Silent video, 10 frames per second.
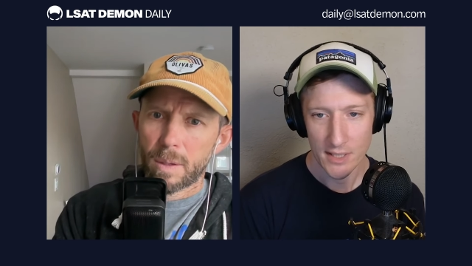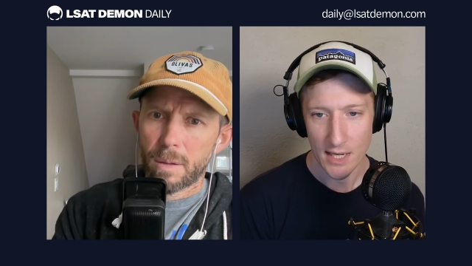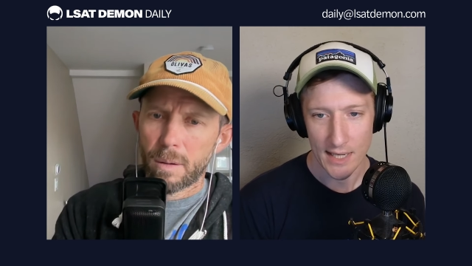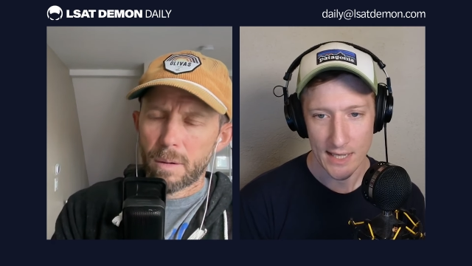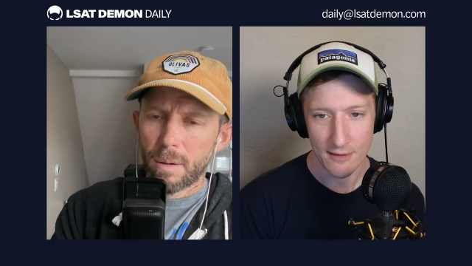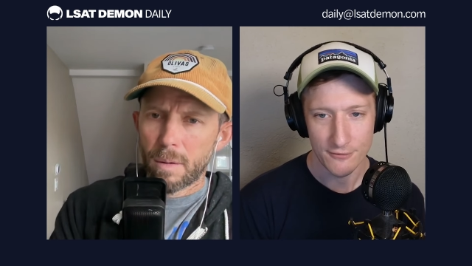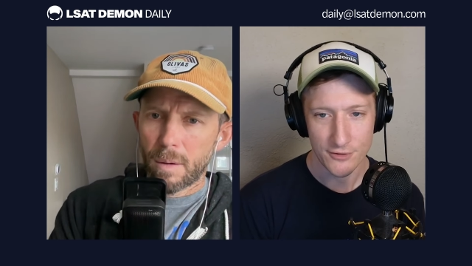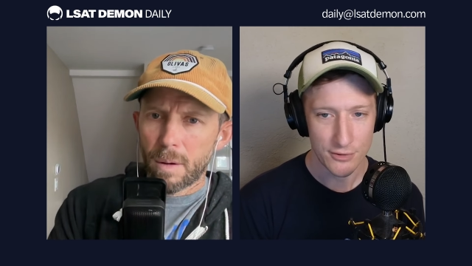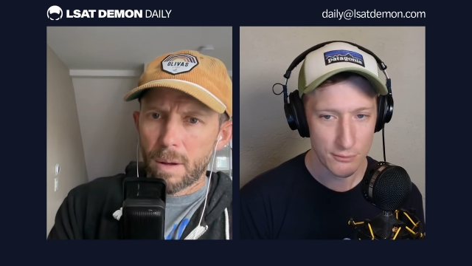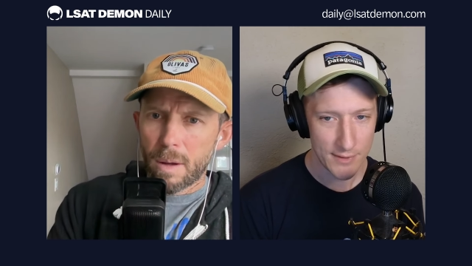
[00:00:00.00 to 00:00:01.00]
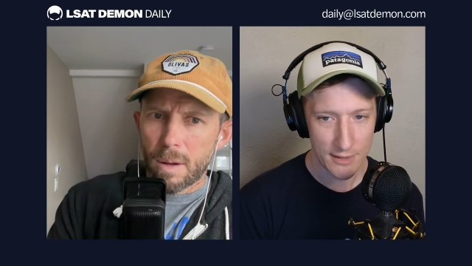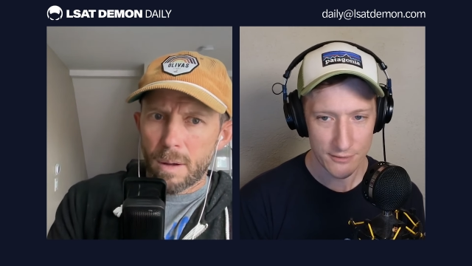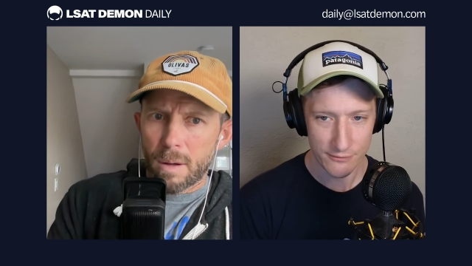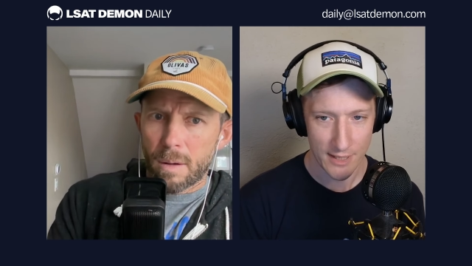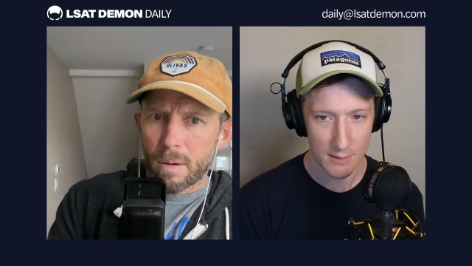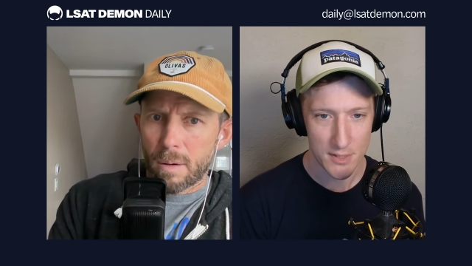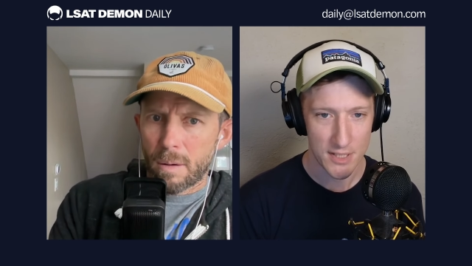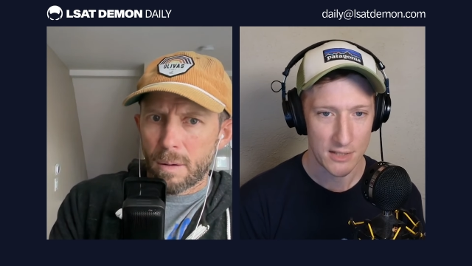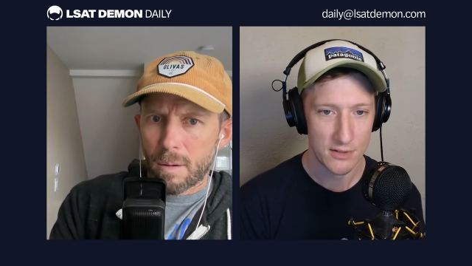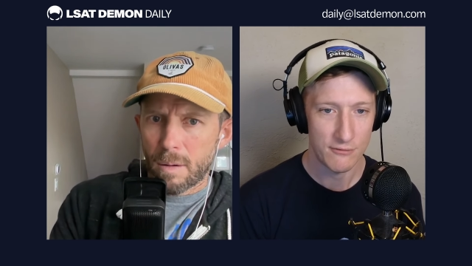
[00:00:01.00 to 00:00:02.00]
Speaker 1: I have two letters of
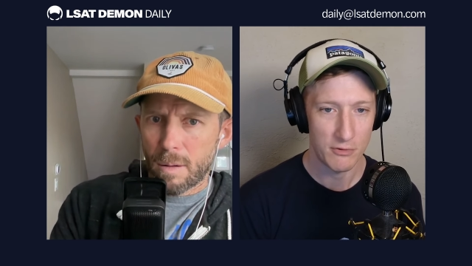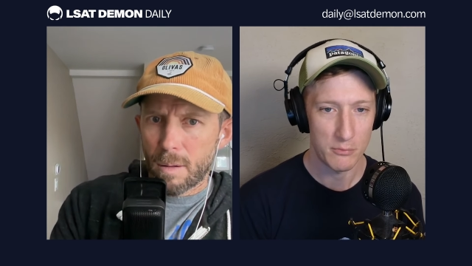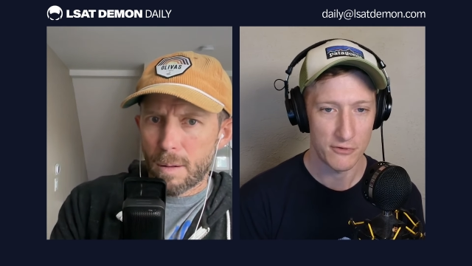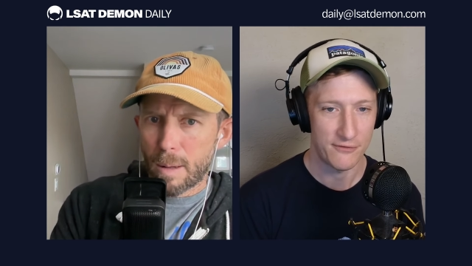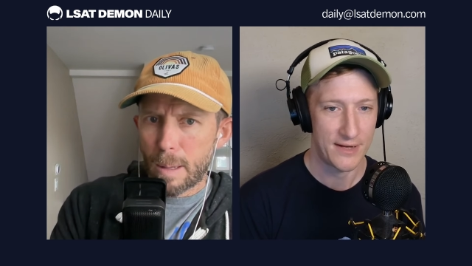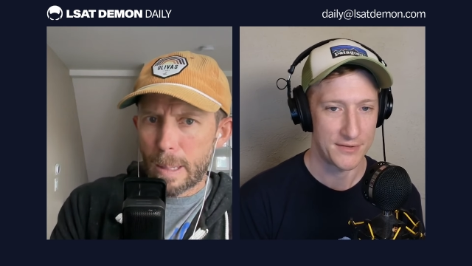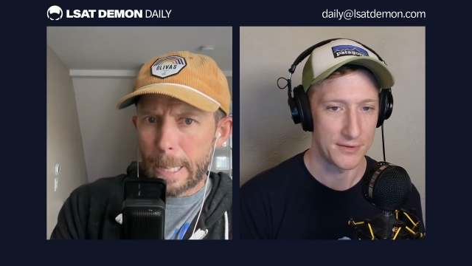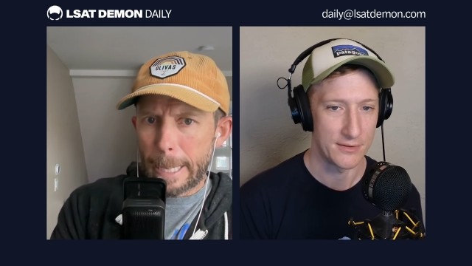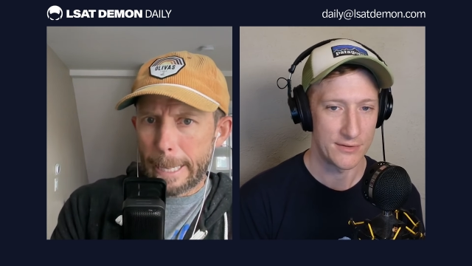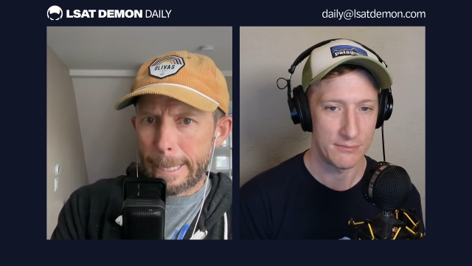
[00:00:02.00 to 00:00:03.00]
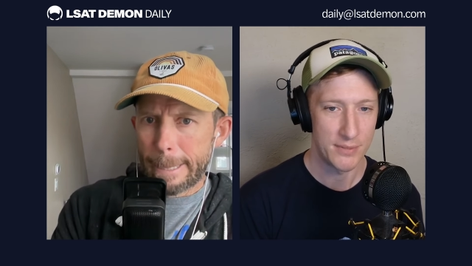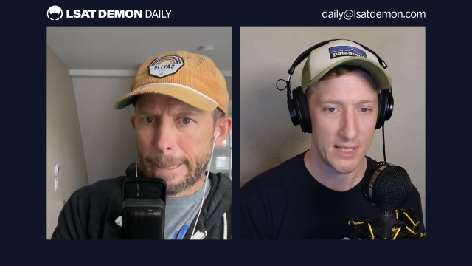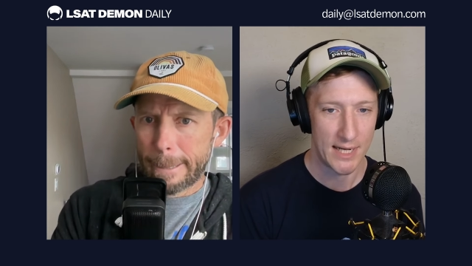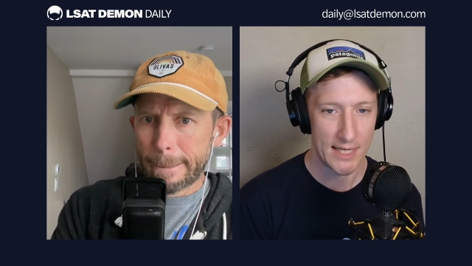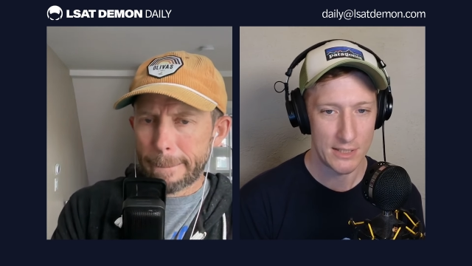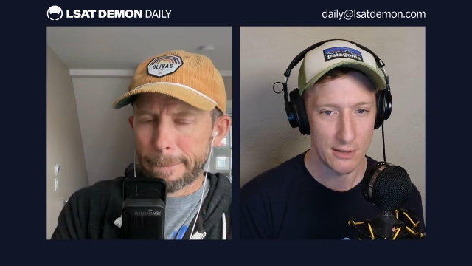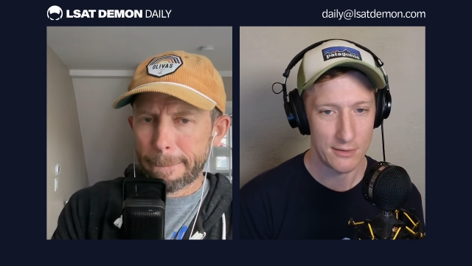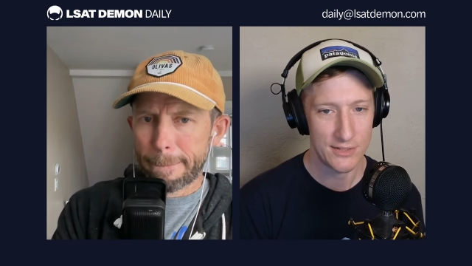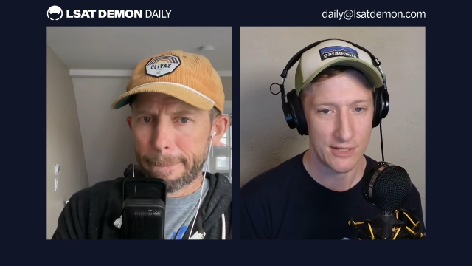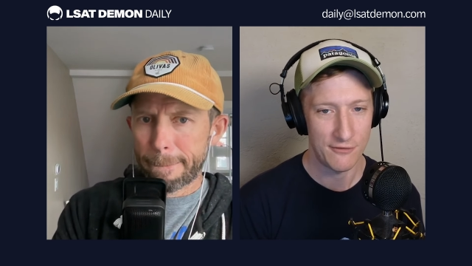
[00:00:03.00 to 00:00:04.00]
recommendation from professors, but I noticed a